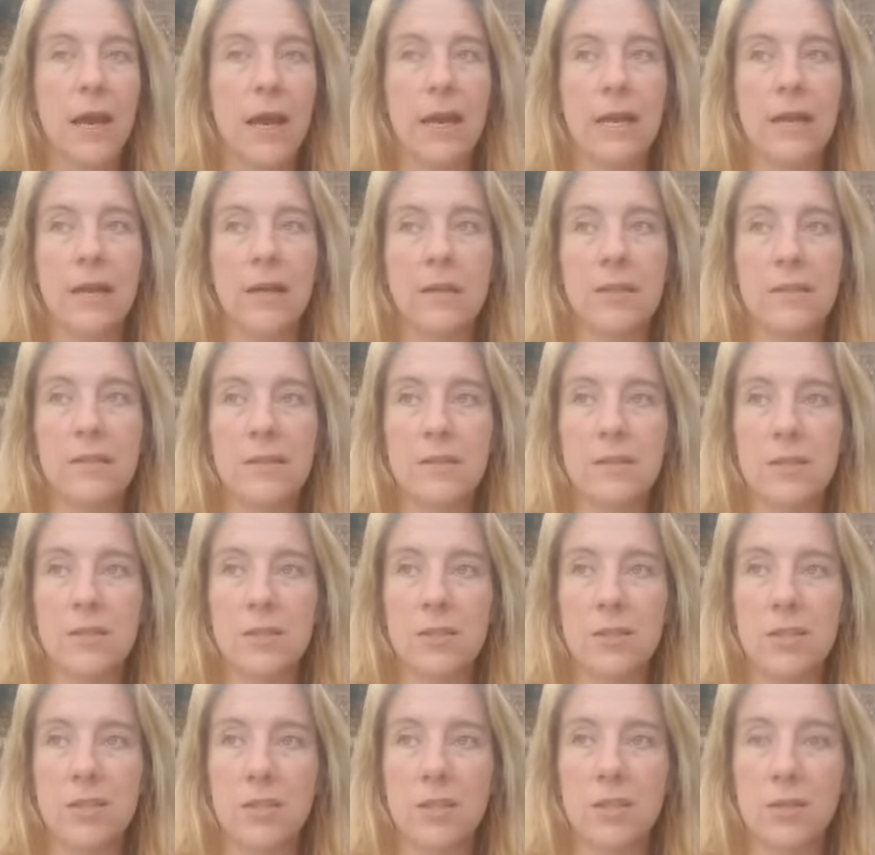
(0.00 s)

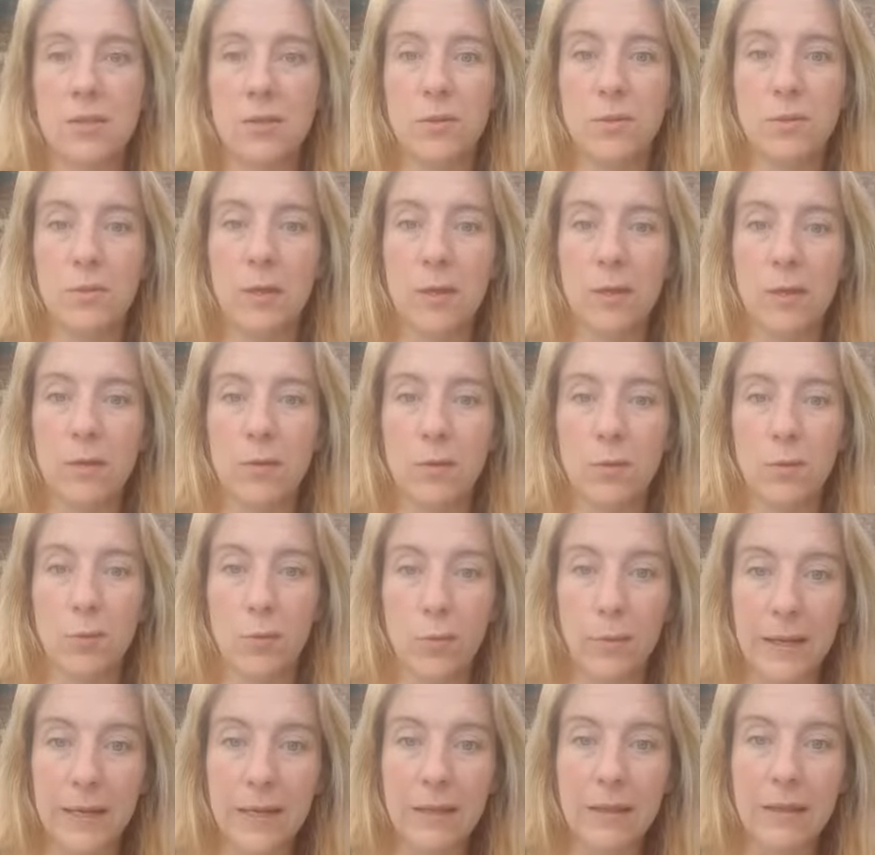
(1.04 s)
and to
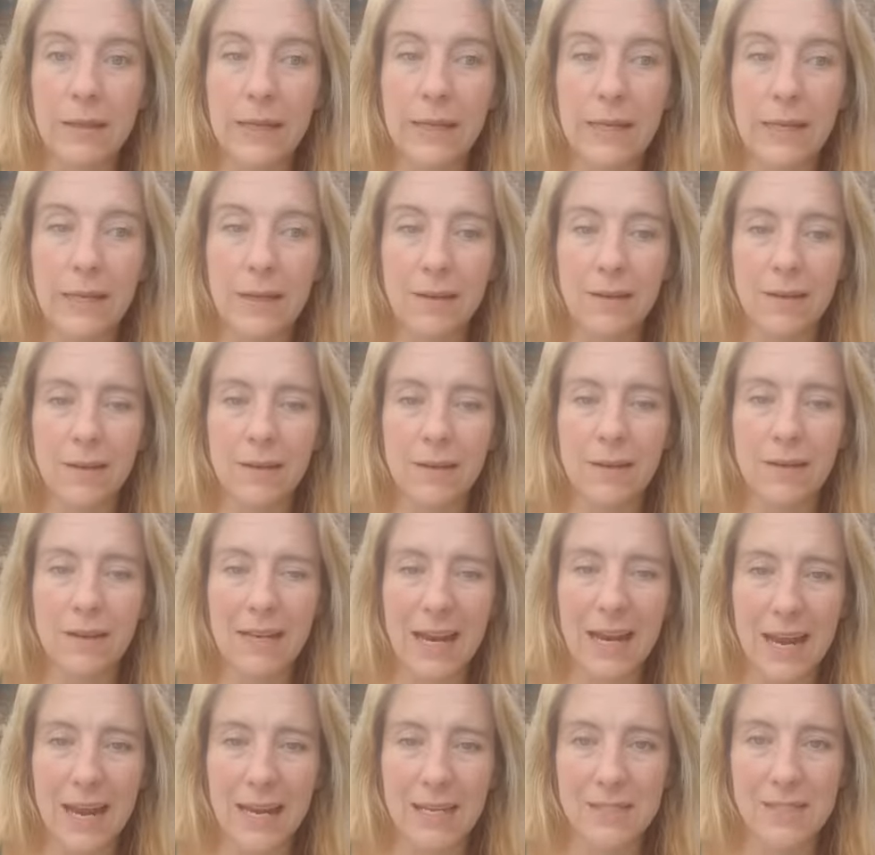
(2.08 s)
really
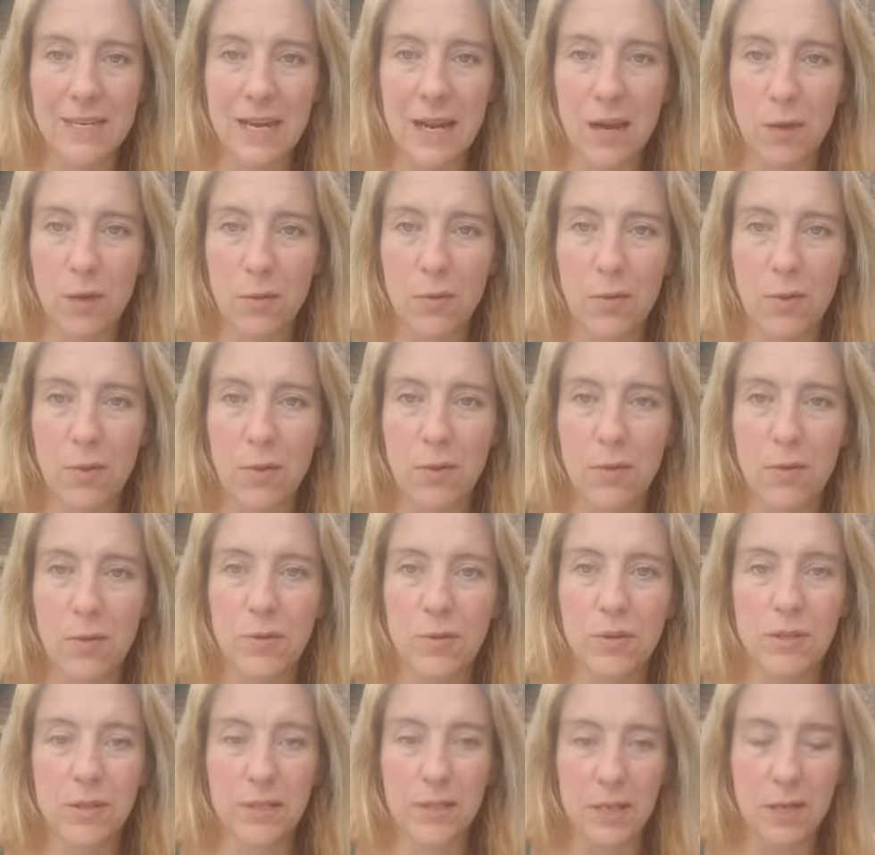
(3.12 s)
cast out
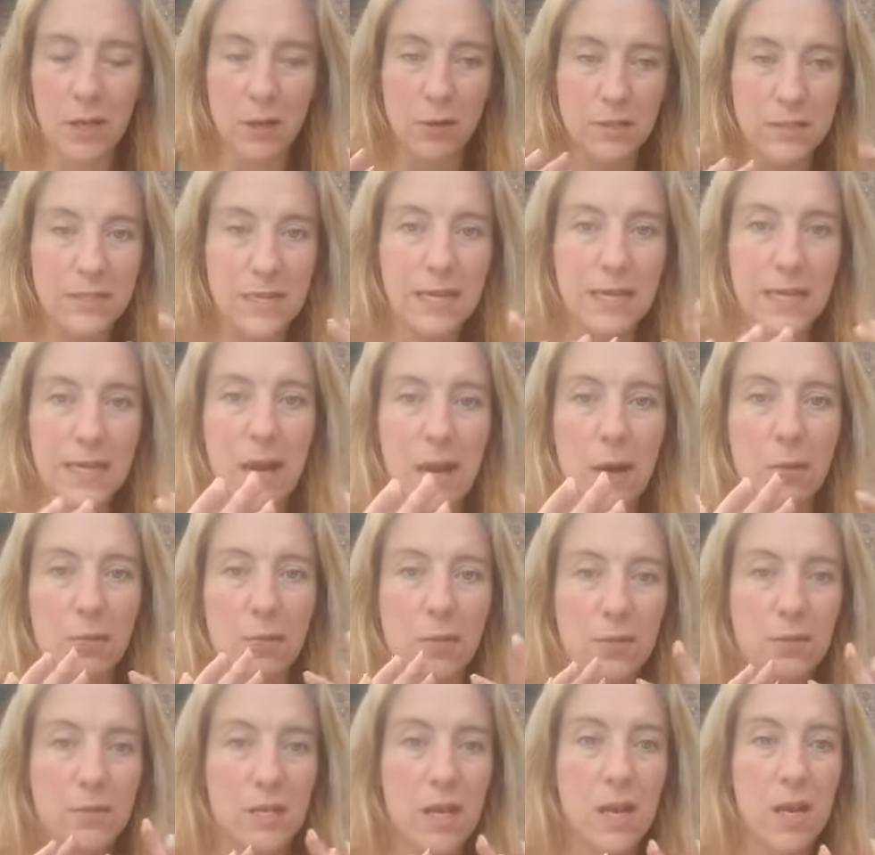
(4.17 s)
those, you know, send
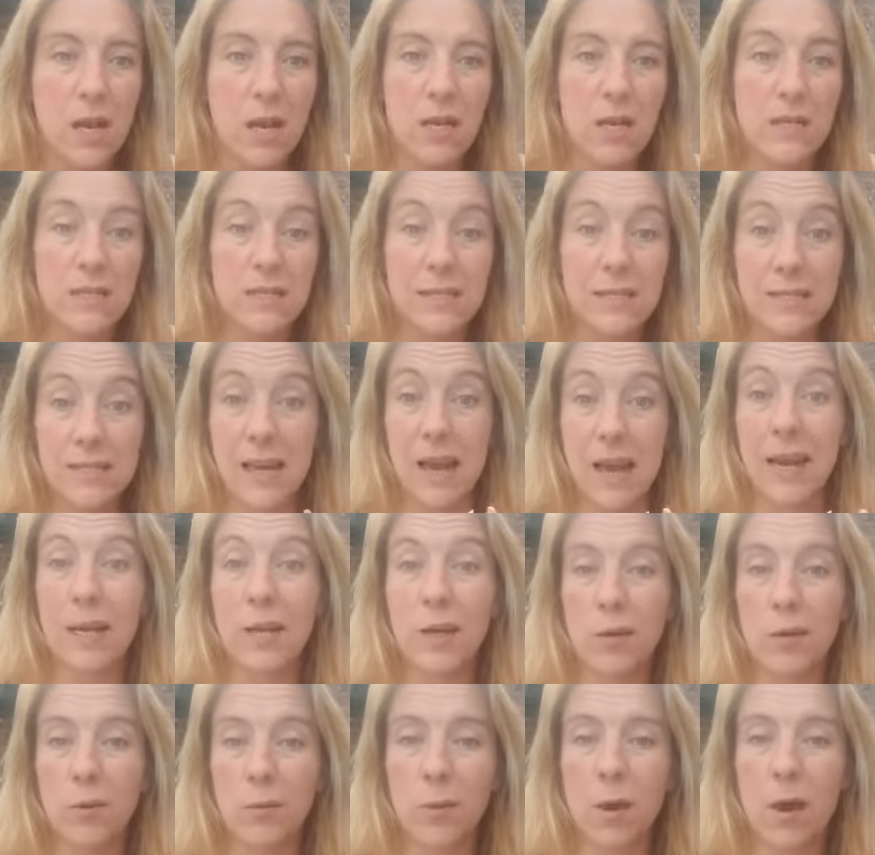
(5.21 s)
out those
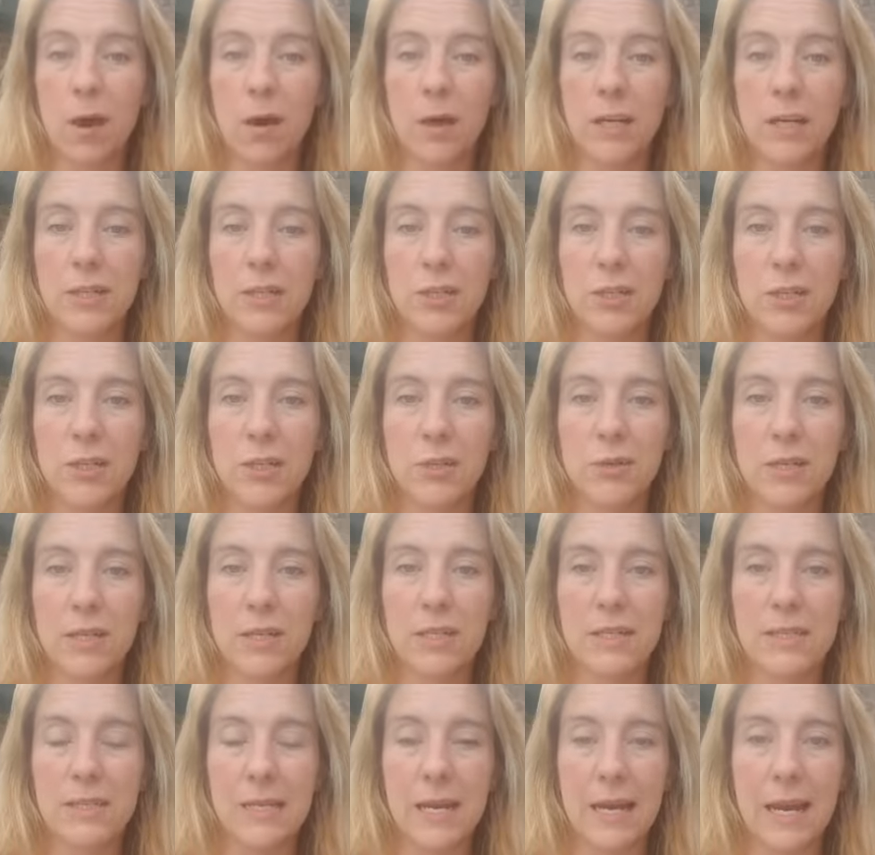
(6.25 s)
desire rockets, you
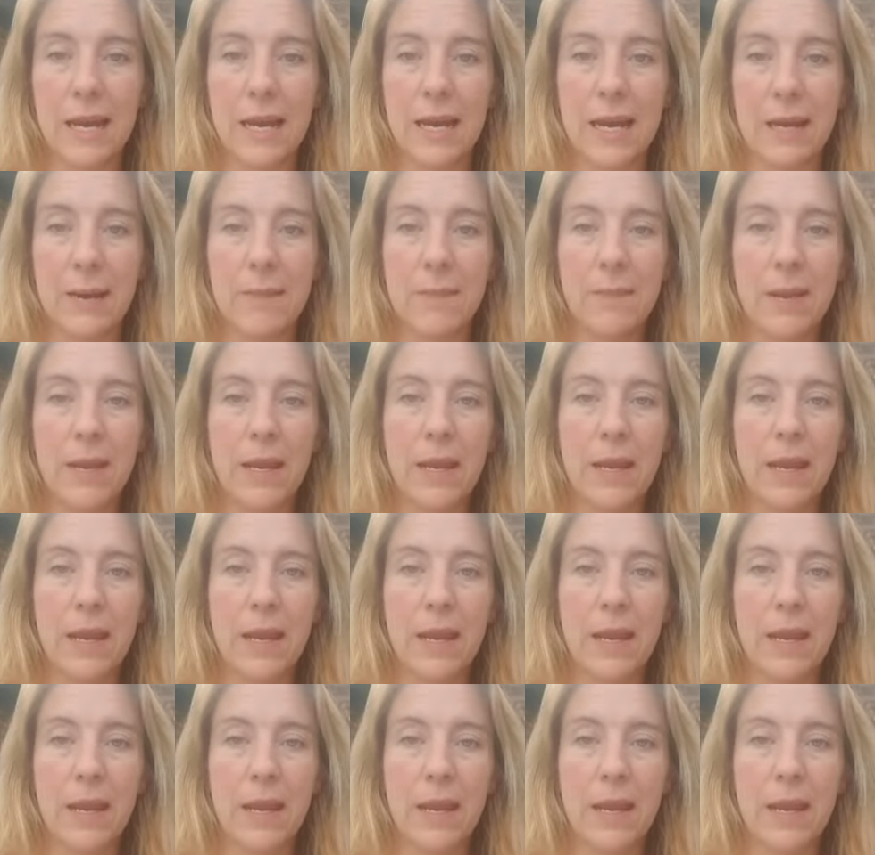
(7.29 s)
could say,